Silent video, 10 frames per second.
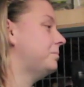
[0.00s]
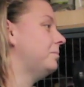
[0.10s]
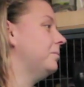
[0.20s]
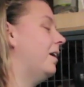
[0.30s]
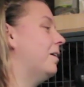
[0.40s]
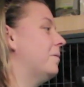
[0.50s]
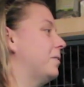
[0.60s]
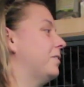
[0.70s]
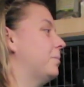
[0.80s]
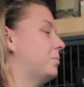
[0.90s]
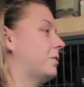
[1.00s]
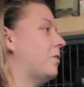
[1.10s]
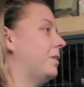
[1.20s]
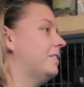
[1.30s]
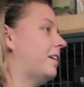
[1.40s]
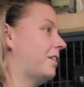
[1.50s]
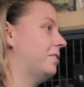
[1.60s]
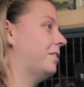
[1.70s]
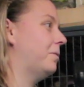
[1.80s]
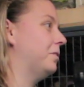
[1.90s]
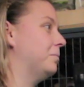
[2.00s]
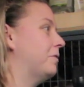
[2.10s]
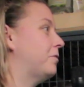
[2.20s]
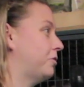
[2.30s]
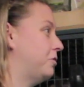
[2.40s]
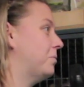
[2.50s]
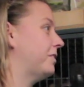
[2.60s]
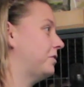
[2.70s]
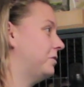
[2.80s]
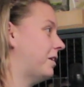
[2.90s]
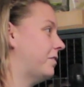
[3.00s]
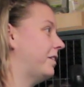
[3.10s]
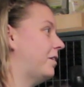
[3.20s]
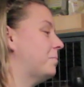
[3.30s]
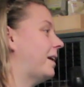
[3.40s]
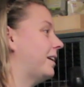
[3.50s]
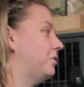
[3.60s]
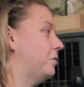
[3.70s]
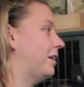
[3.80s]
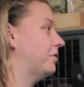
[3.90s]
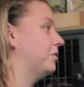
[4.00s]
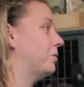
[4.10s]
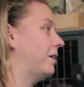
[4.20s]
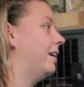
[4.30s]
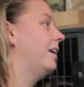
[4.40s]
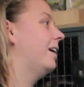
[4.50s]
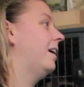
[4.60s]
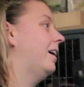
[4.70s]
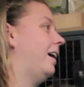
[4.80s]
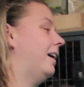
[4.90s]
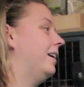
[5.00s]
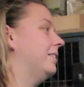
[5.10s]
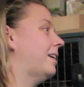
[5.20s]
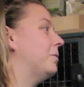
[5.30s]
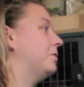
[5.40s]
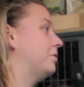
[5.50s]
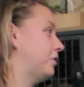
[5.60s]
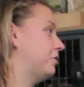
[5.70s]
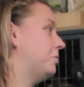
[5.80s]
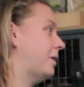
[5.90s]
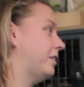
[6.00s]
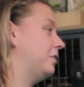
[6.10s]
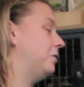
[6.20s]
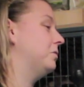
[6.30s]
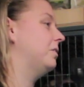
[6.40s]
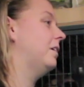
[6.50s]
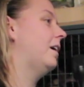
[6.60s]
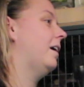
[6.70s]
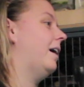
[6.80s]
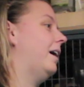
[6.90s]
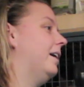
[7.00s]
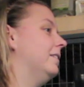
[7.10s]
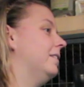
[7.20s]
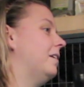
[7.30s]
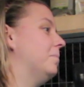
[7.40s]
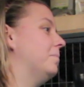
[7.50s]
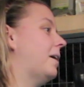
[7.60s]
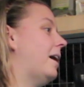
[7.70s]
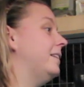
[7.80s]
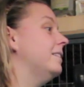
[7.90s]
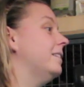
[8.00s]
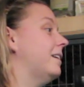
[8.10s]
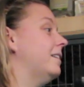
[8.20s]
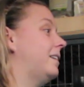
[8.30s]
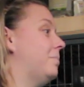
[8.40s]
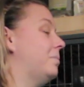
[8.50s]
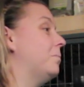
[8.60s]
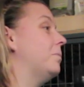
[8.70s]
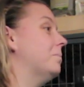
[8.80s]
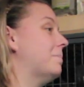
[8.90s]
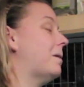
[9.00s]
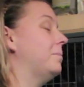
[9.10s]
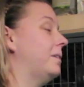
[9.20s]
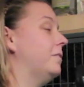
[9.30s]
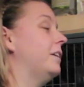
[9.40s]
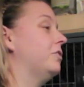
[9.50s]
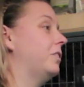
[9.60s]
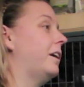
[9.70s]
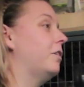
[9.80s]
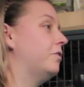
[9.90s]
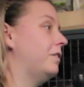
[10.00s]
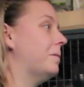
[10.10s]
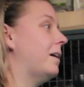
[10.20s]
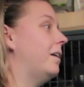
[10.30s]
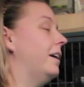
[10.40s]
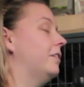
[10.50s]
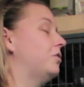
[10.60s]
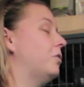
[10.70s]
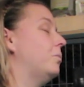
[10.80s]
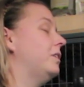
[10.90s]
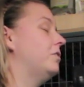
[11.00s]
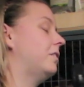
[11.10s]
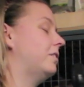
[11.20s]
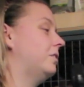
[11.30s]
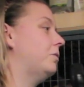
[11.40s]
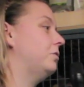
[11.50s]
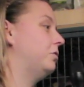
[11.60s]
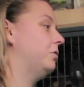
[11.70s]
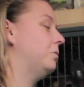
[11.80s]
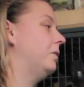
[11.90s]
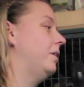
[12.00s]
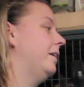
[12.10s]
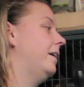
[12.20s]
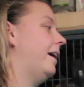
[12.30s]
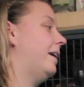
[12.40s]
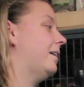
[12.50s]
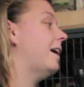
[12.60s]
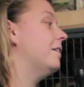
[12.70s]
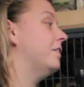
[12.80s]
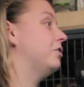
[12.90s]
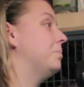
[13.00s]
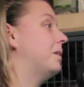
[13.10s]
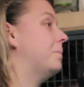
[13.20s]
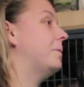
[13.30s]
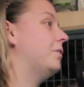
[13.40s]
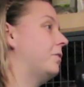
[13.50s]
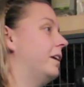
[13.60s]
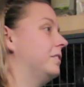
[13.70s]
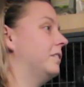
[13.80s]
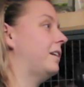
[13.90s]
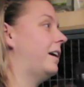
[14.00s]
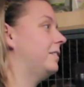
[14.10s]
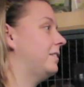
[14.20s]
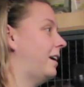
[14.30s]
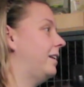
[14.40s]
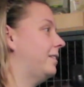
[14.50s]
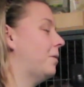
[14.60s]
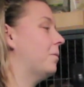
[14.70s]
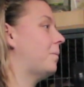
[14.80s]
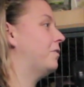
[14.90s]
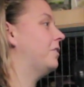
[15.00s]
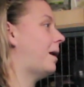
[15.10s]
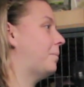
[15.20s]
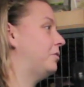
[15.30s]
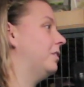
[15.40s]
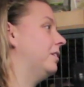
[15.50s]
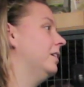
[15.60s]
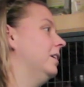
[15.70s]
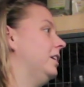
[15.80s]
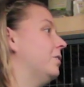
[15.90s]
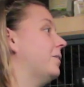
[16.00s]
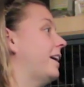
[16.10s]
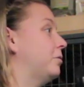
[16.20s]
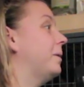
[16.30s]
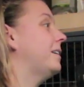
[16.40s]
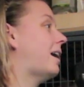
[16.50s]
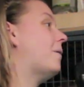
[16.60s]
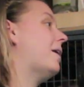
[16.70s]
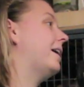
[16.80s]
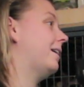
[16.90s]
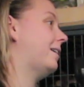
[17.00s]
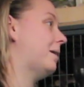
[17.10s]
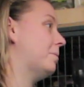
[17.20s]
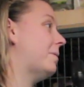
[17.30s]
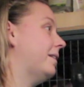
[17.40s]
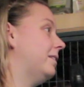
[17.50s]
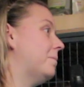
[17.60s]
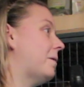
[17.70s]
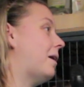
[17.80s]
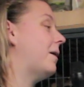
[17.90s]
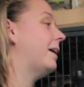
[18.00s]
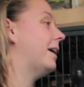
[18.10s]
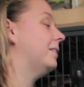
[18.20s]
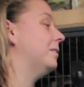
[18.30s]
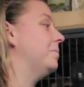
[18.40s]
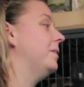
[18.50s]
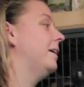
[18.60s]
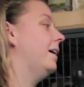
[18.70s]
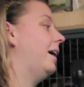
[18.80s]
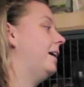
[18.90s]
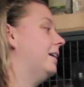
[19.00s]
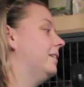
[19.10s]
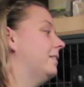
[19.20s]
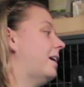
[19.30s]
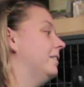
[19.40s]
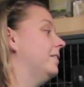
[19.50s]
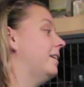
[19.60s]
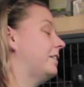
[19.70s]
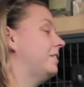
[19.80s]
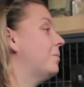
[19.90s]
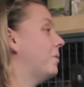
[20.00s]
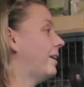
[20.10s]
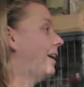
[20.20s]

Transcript: Their names were Cody and Tucker. That was my first 2 rescues ever. That was back in 2003. And that was the first 2 rescues. And I didn't intend to keep them. My mom did eventually get her female. And so we took those 2, and I eventually put up my own Craigslist ad saying they were up for adoption, and I explained how I came upon them, how I got them. And the next day at work, I had